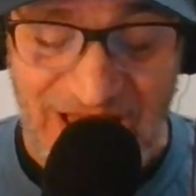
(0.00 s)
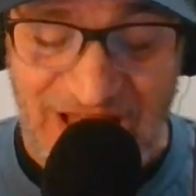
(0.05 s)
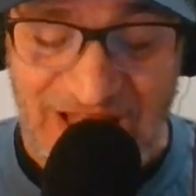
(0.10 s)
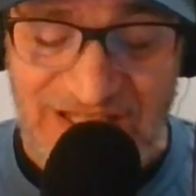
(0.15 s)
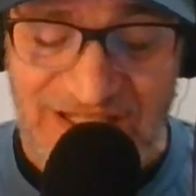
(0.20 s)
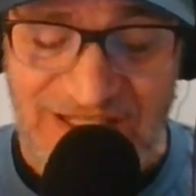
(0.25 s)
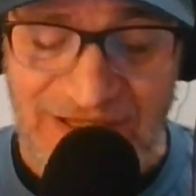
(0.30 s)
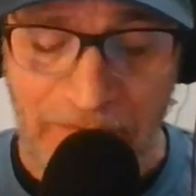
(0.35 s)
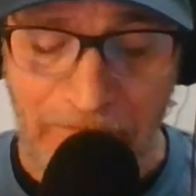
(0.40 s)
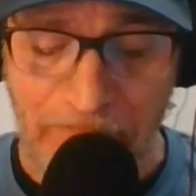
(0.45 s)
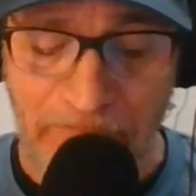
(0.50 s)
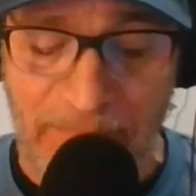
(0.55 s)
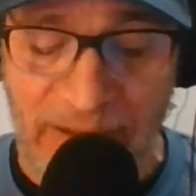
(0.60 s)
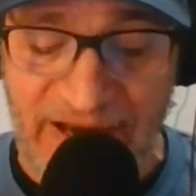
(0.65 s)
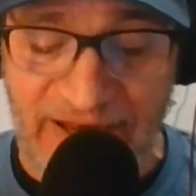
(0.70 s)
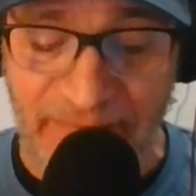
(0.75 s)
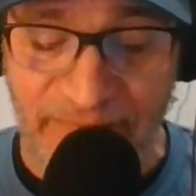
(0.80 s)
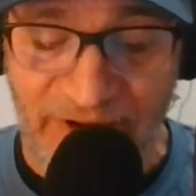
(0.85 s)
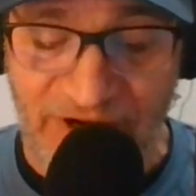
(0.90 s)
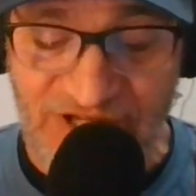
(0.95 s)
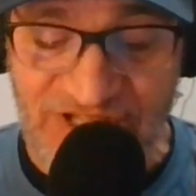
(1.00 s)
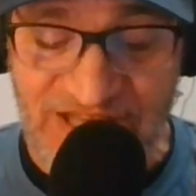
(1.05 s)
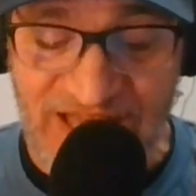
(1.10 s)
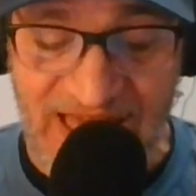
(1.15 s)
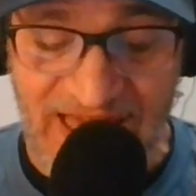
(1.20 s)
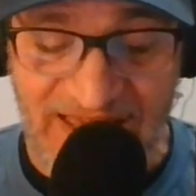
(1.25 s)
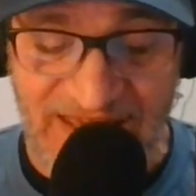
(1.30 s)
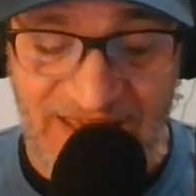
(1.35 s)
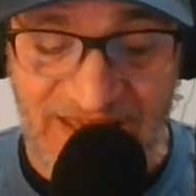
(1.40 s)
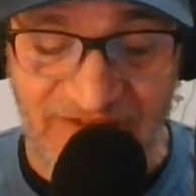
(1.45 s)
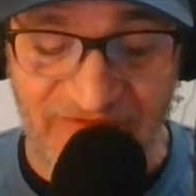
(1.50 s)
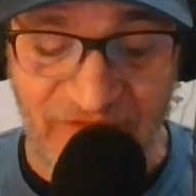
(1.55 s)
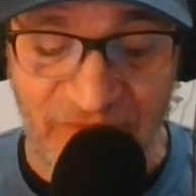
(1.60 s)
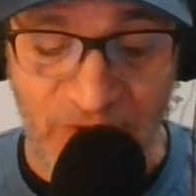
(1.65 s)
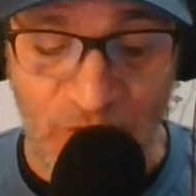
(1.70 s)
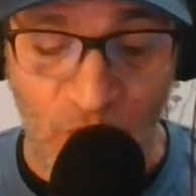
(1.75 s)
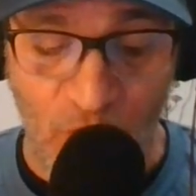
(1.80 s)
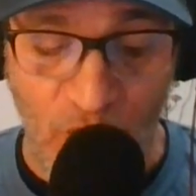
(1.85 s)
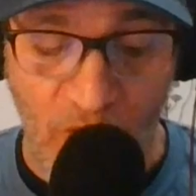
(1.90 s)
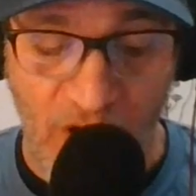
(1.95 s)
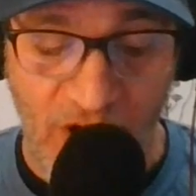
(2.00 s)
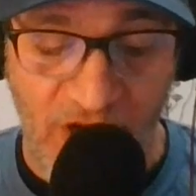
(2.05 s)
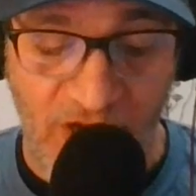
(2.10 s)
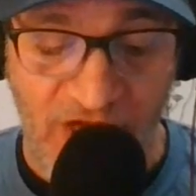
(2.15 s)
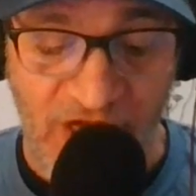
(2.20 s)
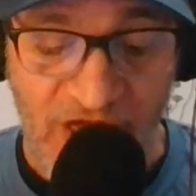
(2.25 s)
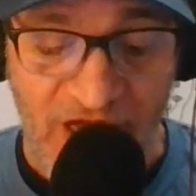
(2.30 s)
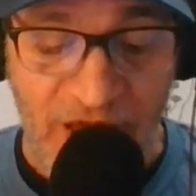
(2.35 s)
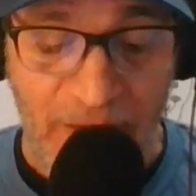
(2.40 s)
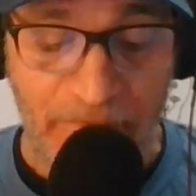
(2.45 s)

some body parts hanging from the wall,